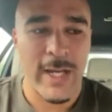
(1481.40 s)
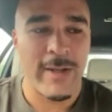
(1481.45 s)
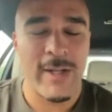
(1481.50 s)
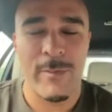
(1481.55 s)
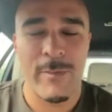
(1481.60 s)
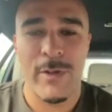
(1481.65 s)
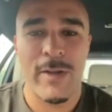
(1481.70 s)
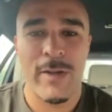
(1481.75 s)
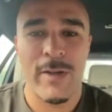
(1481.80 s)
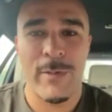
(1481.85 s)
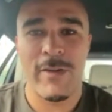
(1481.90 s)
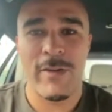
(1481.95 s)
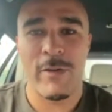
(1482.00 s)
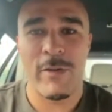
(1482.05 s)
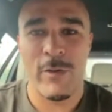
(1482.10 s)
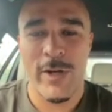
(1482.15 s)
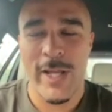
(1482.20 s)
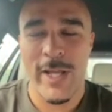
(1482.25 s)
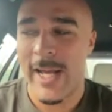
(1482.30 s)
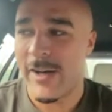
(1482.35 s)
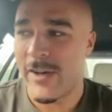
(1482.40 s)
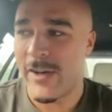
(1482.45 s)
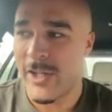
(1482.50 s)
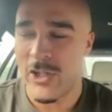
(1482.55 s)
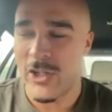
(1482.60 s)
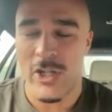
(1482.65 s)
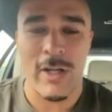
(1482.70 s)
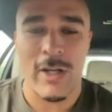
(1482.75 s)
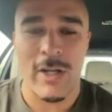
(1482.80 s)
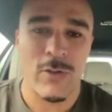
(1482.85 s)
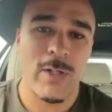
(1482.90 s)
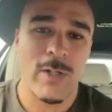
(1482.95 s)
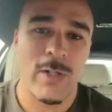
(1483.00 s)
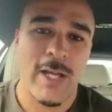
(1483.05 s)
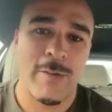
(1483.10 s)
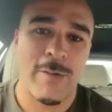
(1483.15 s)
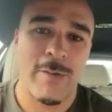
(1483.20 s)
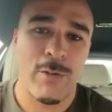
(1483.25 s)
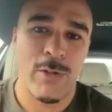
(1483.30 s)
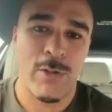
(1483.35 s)
be a bit of a reality shock to a
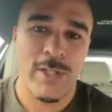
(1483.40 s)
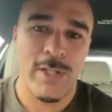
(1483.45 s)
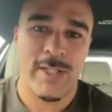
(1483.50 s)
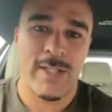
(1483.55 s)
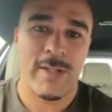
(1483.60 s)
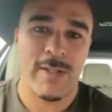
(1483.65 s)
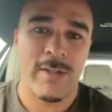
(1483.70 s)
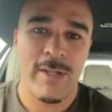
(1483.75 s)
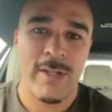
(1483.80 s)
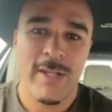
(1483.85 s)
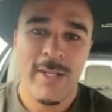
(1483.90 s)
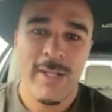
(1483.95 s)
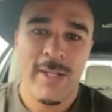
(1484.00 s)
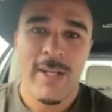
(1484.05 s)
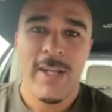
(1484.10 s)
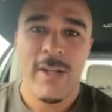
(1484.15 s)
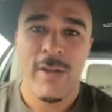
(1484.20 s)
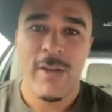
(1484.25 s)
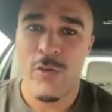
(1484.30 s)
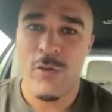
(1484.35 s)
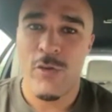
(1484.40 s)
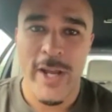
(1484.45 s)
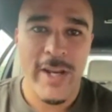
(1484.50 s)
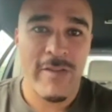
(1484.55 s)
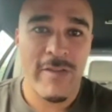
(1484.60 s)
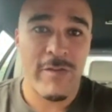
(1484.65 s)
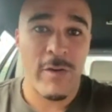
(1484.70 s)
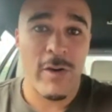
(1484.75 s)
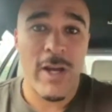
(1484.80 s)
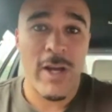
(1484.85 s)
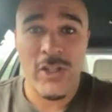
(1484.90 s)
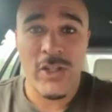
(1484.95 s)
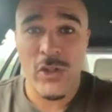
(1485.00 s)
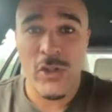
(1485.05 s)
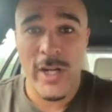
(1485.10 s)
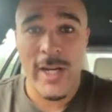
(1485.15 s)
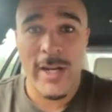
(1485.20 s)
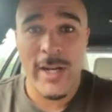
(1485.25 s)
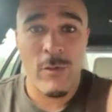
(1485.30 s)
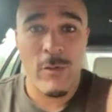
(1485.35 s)
lot of boys, and great for
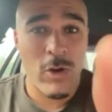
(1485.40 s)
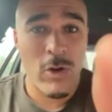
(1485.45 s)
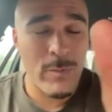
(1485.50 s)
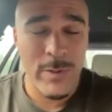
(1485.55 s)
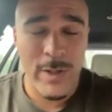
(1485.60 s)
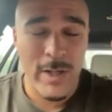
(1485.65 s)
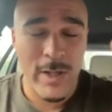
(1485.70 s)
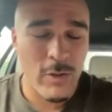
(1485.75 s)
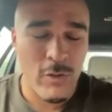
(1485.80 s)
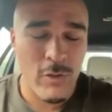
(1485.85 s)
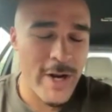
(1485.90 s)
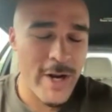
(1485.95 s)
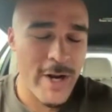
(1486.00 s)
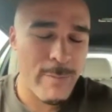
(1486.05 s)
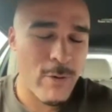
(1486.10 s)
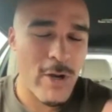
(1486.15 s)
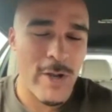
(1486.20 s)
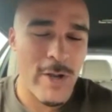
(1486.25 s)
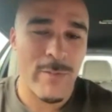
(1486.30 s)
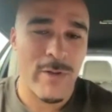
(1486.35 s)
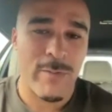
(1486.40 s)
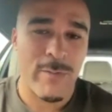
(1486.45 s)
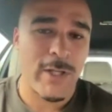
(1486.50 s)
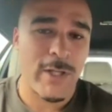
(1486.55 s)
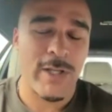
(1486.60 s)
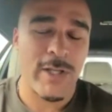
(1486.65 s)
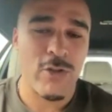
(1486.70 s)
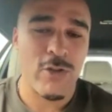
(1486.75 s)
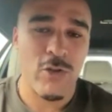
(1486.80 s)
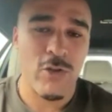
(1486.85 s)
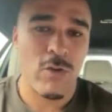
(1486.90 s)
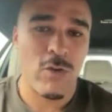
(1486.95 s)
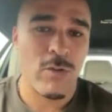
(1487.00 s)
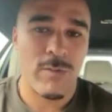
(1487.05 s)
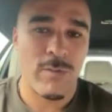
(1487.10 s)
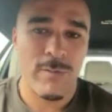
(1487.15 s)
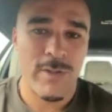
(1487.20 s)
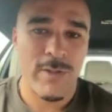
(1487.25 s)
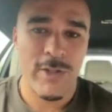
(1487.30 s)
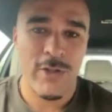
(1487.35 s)
Australian rugby. A great appointment picking Joe
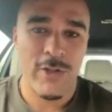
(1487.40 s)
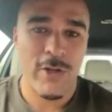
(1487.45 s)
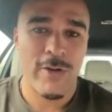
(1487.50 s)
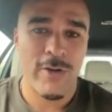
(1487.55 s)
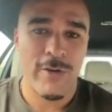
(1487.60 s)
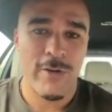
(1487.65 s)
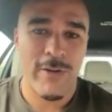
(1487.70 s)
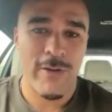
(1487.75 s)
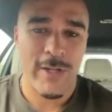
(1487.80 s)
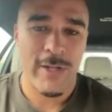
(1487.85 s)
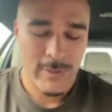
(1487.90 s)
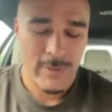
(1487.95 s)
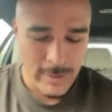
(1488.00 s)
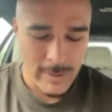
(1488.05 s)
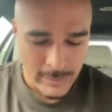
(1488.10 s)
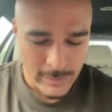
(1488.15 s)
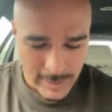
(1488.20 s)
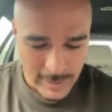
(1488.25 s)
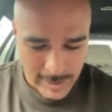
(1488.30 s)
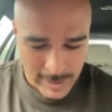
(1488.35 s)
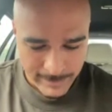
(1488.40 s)
to turn things around.